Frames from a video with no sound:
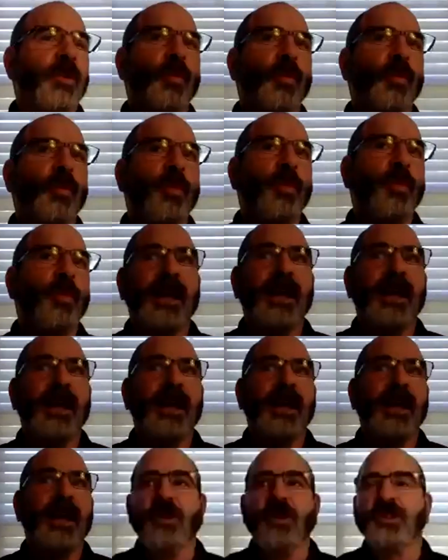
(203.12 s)
way
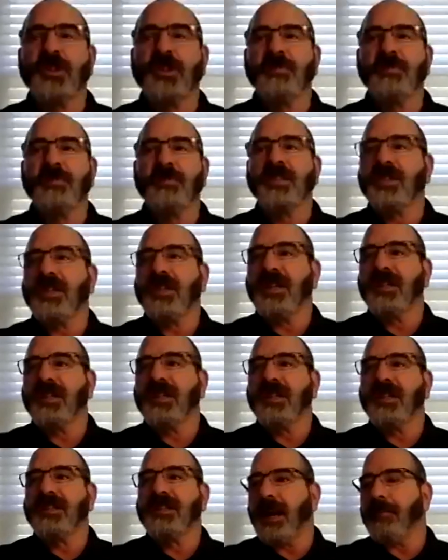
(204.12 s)
our system is
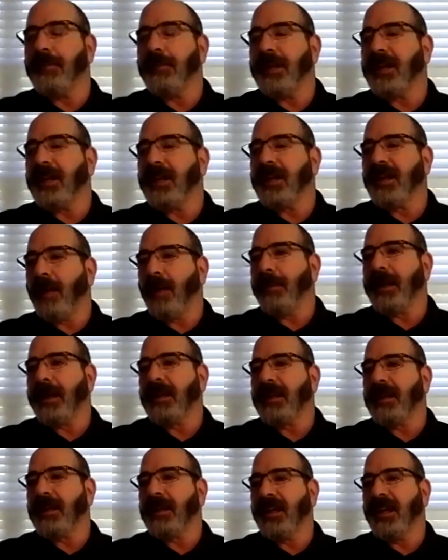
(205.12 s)
set up
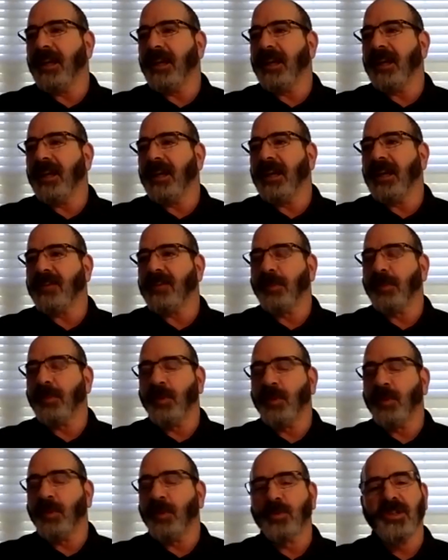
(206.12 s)
economically as
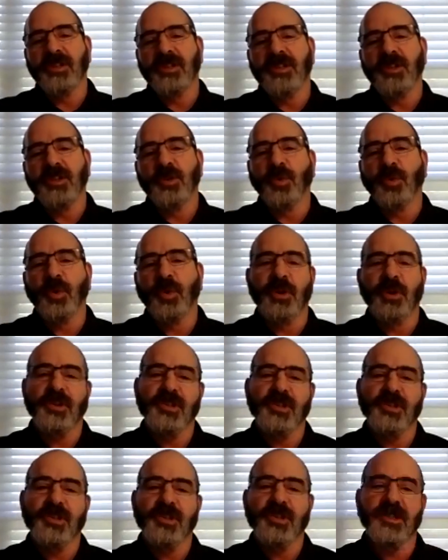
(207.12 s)
opposed to
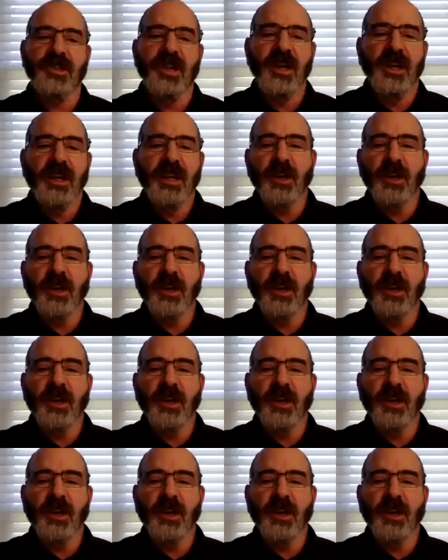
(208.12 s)
yours, as